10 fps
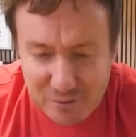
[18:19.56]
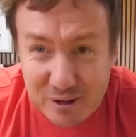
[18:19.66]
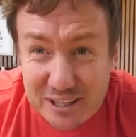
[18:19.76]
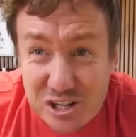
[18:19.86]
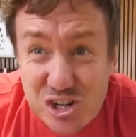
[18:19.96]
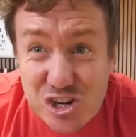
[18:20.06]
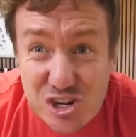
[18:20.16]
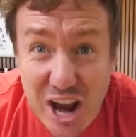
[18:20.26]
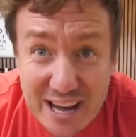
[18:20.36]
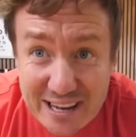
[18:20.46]
we're gonna
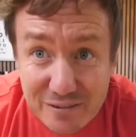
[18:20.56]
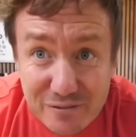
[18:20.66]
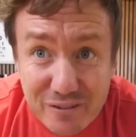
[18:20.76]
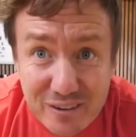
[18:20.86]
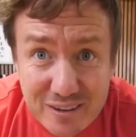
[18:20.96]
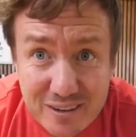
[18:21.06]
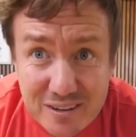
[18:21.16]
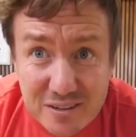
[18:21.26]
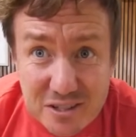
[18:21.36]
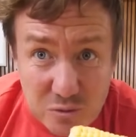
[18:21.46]
shave
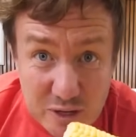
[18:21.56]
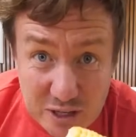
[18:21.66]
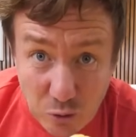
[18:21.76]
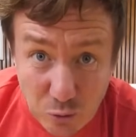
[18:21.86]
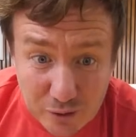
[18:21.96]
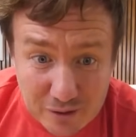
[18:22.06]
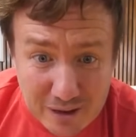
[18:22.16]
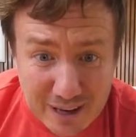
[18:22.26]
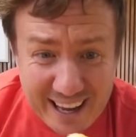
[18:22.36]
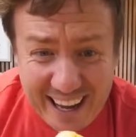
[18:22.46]
sweet corn.
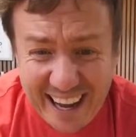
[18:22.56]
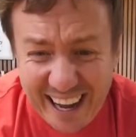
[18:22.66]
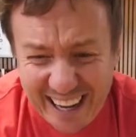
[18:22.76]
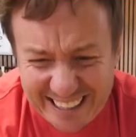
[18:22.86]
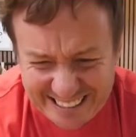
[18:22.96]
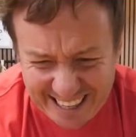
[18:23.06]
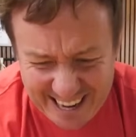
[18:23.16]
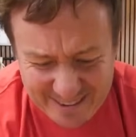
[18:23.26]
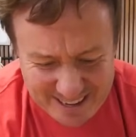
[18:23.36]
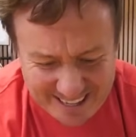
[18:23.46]
So
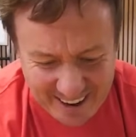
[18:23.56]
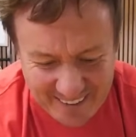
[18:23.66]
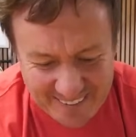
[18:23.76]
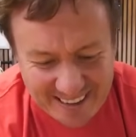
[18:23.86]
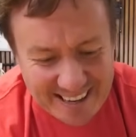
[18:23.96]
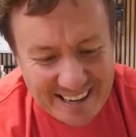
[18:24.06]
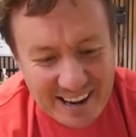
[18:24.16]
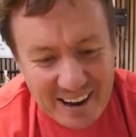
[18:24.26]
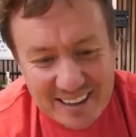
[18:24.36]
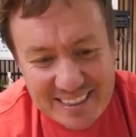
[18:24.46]
here we go.
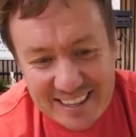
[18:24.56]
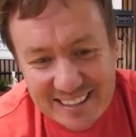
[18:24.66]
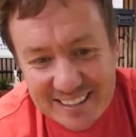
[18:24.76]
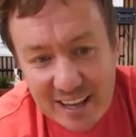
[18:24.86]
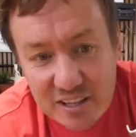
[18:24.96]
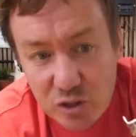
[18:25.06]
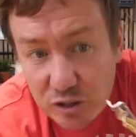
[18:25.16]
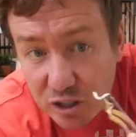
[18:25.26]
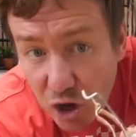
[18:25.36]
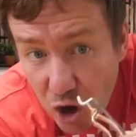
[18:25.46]
I think, yeah, it's got
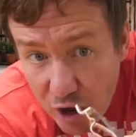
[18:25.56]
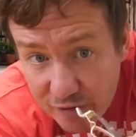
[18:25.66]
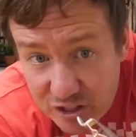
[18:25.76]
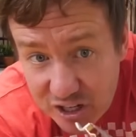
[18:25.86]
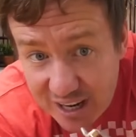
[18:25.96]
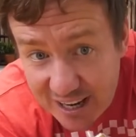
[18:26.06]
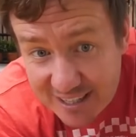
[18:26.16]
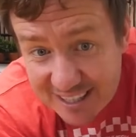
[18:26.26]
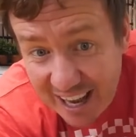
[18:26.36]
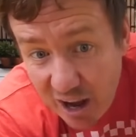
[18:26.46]
the curvature here
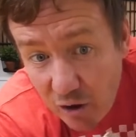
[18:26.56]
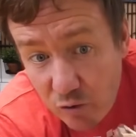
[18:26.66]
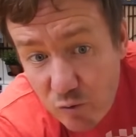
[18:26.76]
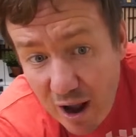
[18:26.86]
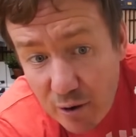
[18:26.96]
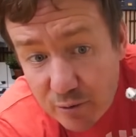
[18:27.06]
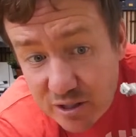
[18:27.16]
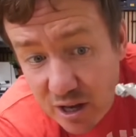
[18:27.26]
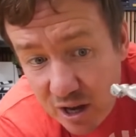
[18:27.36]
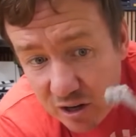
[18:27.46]
to get
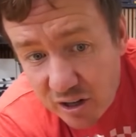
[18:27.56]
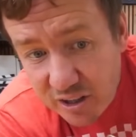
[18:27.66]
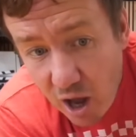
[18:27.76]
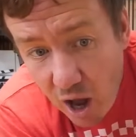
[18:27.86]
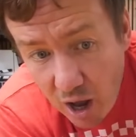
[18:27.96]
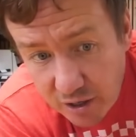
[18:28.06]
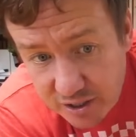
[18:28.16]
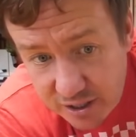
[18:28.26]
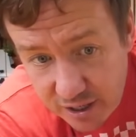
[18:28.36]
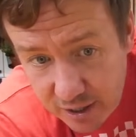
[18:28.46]
around like the
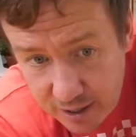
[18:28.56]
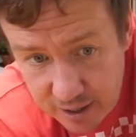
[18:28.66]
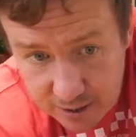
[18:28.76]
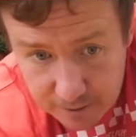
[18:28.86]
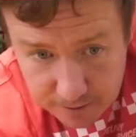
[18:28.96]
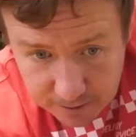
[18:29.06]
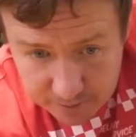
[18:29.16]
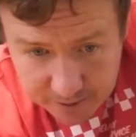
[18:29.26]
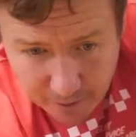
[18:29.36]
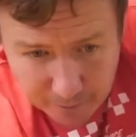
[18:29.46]
husk. Here
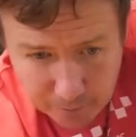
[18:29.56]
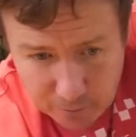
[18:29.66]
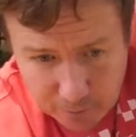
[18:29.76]
we go.